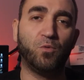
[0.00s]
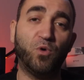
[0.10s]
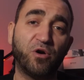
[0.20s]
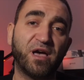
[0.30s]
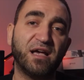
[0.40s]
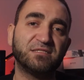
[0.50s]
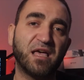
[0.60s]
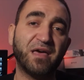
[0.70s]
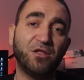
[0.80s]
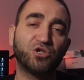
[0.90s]
Well guys,
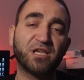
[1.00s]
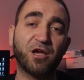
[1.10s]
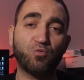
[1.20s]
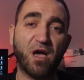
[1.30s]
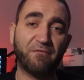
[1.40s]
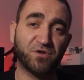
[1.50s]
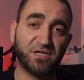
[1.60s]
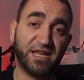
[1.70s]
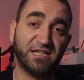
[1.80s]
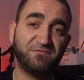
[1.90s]
that looks like a wrap for
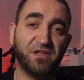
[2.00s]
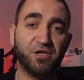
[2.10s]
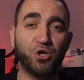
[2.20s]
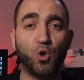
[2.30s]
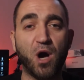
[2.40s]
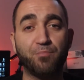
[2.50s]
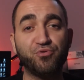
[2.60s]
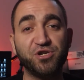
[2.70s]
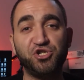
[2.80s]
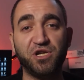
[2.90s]
today's video. I
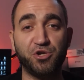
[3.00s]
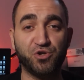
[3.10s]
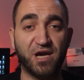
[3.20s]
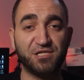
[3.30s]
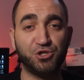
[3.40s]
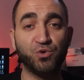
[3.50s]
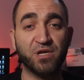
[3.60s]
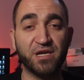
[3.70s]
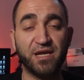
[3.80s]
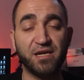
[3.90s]
appreciate you guys
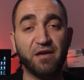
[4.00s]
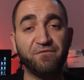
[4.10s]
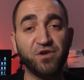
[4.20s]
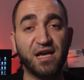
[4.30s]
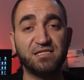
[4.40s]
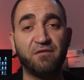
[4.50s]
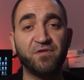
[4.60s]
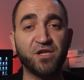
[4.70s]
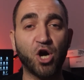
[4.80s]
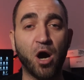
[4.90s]
tuning in. If you guys have
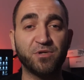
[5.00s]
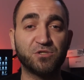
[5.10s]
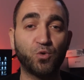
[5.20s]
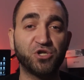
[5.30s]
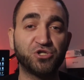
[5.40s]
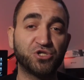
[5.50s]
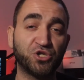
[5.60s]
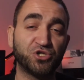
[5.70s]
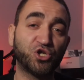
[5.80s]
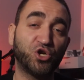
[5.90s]
any comments, questions,
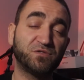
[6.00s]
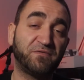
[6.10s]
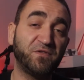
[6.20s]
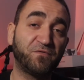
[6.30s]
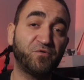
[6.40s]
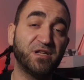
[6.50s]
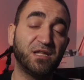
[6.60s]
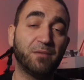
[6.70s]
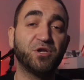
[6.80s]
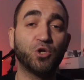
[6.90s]
concerns, feel free to
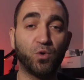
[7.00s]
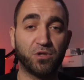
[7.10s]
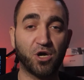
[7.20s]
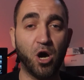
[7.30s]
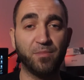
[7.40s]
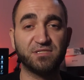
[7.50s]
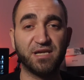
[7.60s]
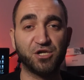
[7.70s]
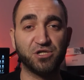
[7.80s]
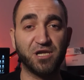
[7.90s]
let me know in the comment
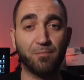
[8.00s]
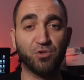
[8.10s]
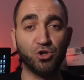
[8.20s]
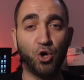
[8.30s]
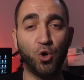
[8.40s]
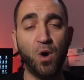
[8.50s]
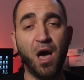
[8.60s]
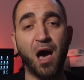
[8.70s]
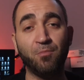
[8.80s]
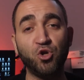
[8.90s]
section down below.
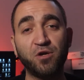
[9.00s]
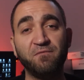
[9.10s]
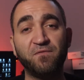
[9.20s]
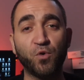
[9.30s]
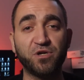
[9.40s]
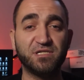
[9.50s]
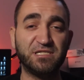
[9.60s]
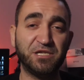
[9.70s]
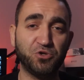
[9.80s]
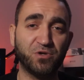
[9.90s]
I'm looking forward to
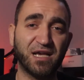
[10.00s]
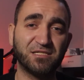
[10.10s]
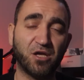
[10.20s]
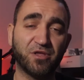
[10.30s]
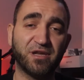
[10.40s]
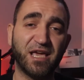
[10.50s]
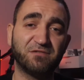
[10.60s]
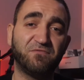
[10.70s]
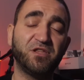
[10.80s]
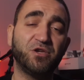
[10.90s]
seeing you guys on the next
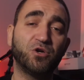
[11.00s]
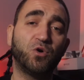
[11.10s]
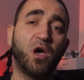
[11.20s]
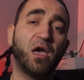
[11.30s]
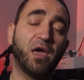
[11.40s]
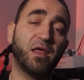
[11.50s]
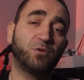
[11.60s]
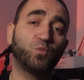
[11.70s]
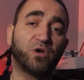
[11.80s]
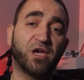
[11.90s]
video, and
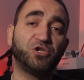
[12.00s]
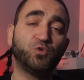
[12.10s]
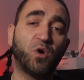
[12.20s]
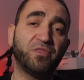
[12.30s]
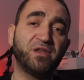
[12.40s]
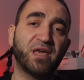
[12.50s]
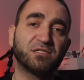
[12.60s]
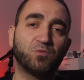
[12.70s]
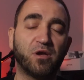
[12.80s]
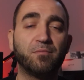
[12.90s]
we'll catch you on the
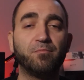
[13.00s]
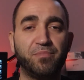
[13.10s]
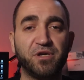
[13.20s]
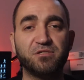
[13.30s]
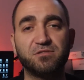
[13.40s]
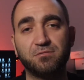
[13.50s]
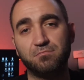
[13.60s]
next one. Peace.